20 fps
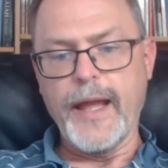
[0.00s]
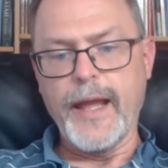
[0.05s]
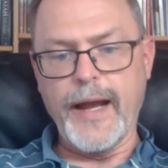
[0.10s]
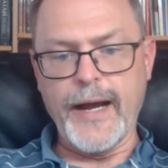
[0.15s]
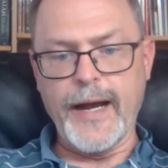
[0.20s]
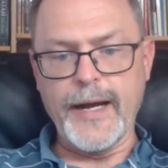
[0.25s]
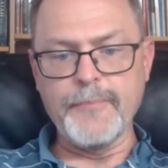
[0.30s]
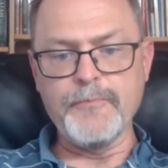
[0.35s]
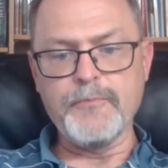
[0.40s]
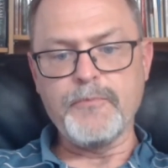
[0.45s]

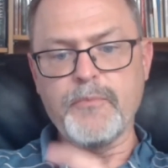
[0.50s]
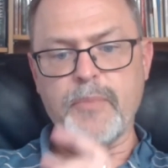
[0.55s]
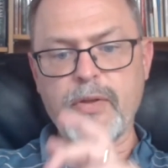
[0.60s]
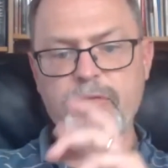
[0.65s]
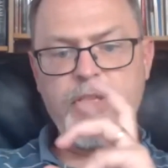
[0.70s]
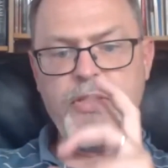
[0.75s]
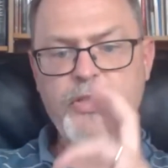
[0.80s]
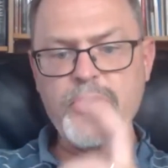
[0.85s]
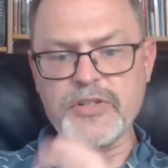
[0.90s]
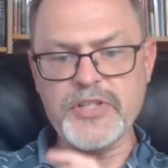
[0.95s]
But
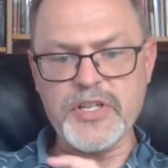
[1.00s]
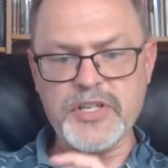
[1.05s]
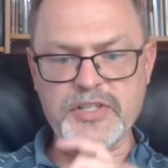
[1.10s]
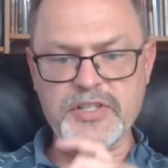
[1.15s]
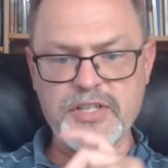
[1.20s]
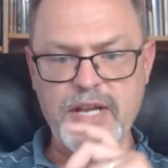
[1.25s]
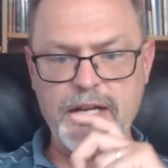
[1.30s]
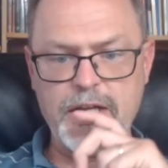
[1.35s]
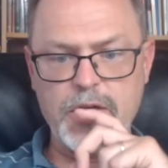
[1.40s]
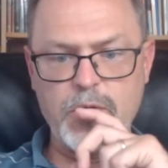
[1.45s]
then there's a
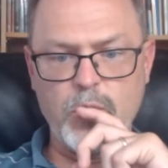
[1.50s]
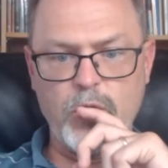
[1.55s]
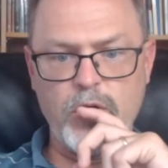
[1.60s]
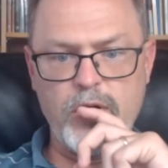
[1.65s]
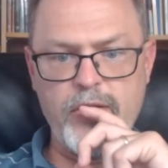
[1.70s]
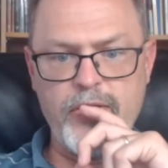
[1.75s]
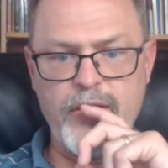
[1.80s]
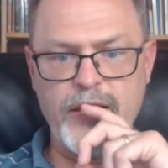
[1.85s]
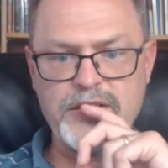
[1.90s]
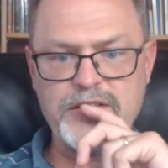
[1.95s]
second
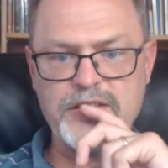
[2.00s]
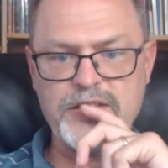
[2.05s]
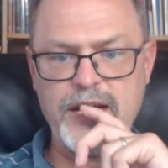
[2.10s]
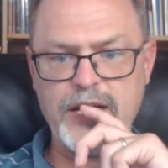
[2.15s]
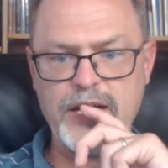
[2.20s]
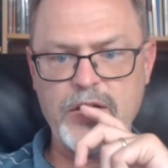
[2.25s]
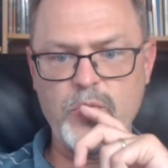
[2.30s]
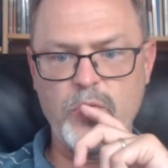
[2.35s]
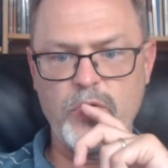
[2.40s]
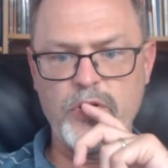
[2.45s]
word, and that
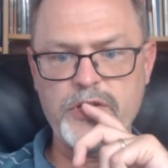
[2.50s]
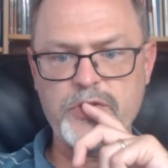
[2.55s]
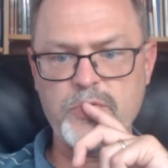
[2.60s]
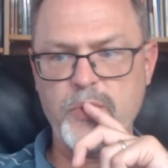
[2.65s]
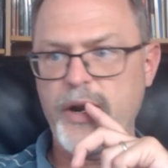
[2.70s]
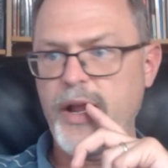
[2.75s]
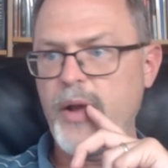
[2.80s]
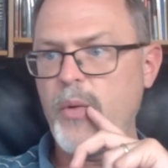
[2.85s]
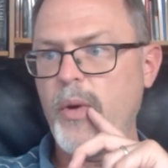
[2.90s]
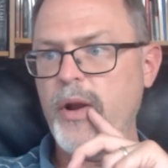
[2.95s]
second word is
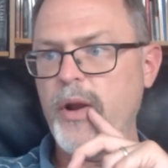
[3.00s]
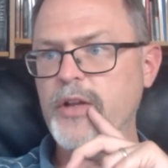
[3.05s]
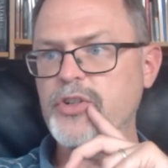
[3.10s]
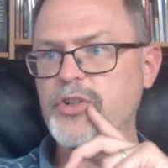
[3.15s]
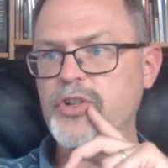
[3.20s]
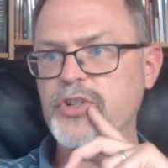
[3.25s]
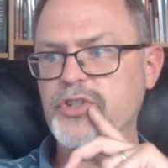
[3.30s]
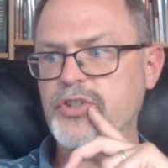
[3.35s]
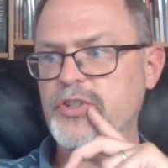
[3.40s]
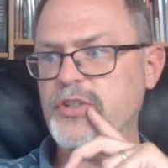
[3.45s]
what I want to
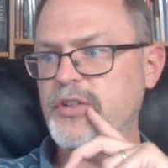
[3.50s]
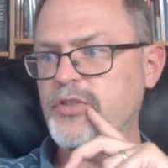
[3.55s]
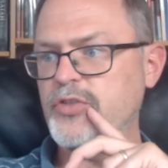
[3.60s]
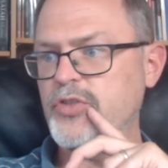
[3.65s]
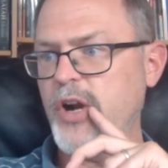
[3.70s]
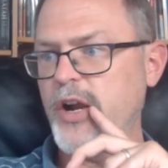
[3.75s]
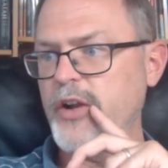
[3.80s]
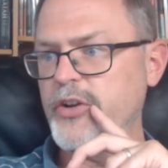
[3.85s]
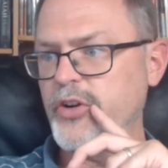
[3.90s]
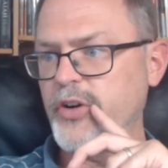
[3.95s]
just
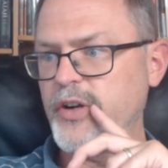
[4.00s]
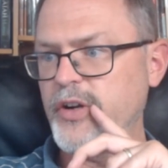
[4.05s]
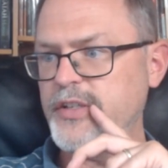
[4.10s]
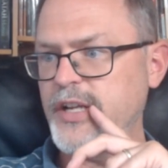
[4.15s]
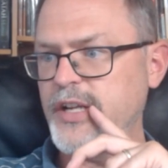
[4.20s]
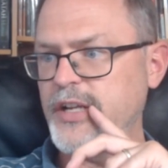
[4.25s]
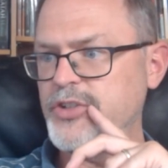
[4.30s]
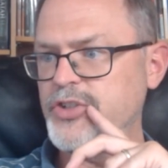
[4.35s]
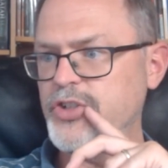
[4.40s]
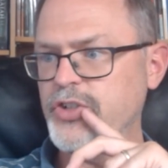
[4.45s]
draw your
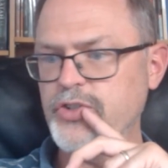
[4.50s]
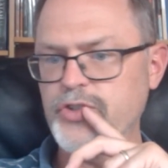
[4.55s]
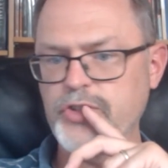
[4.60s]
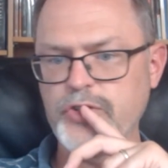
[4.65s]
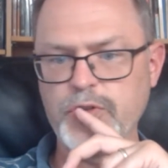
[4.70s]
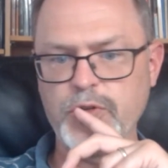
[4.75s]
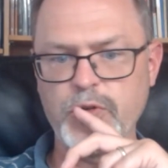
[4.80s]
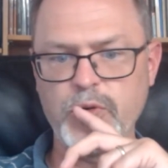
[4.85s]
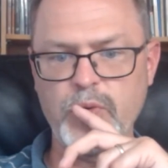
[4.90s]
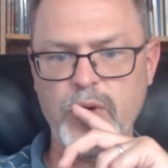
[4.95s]
attention
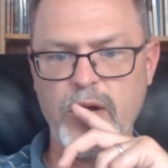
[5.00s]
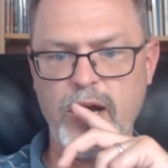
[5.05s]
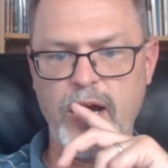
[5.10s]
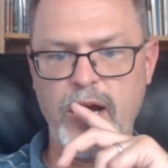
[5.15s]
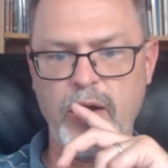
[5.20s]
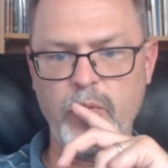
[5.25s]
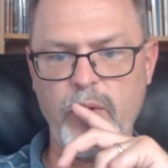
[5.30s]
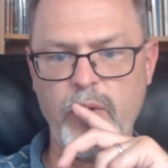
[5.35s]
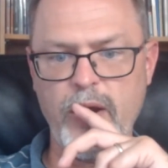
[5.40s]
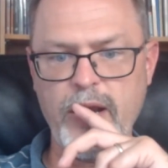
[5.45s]
to
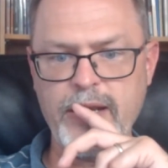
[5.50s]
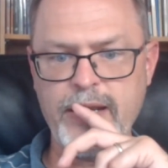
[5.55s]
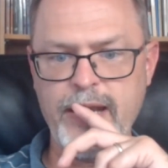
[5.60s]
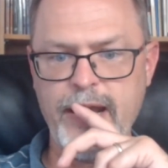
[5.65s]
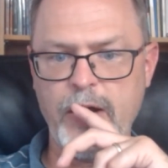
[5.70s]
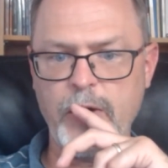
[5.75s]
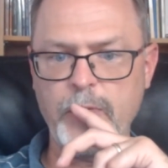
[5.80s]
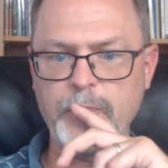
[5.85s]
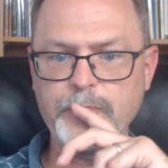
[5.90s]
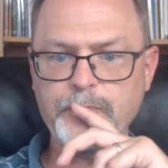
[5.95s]
right
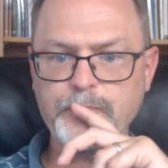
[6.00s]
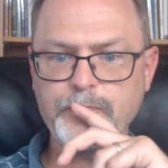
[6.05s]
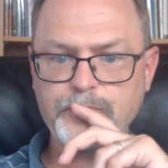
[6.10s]
now.